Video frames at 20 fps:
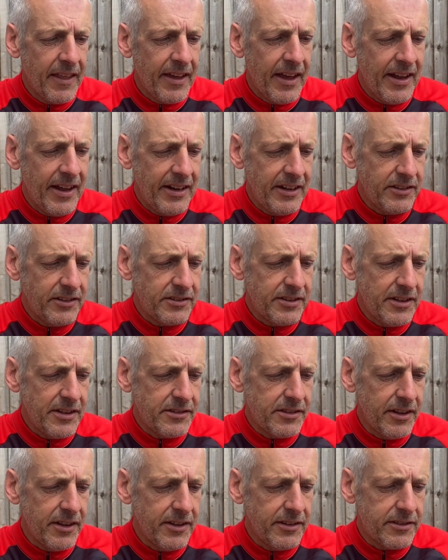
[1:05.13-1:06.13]
And it says
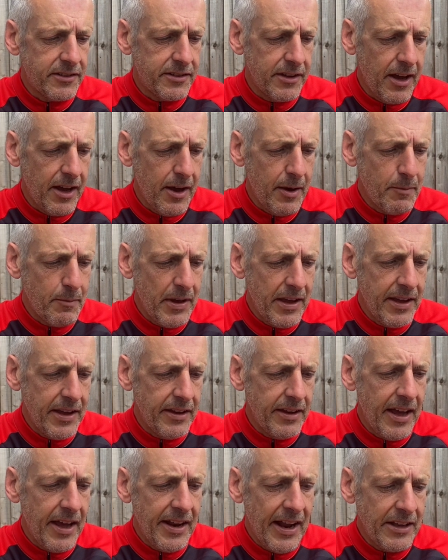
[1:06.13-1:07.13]
that it
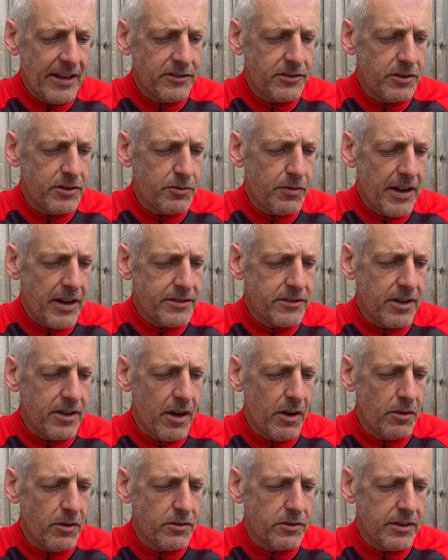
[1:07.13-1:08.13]
enhances red
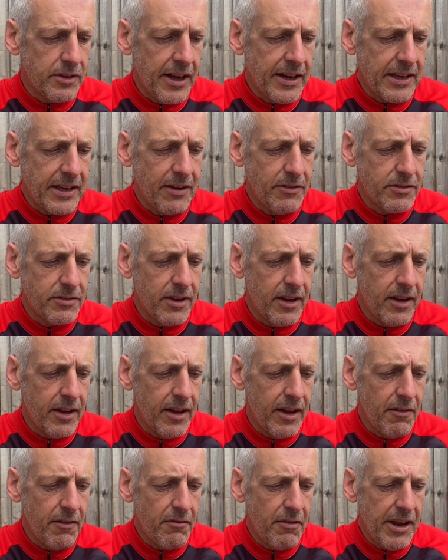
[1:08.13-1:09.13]
tones and it gives a
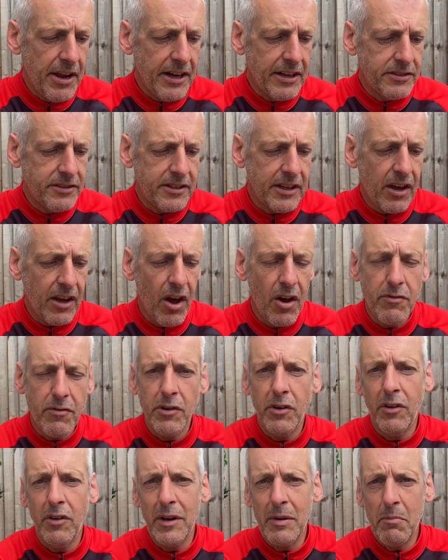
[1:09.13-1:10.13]
realistic
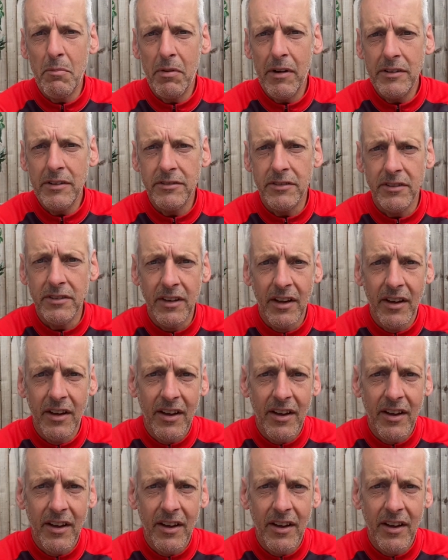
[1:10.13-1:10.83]
overall impression.